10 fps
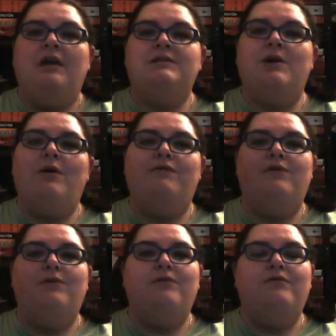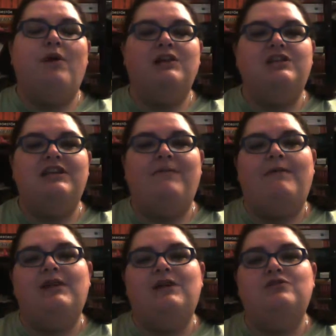So, if you've watched any of my
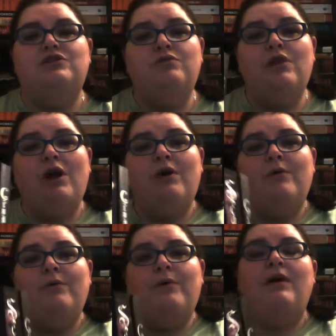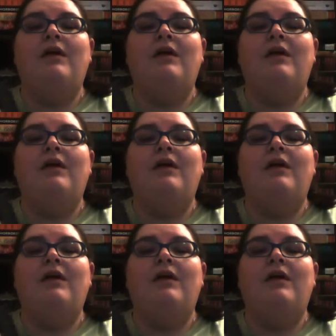videos, you know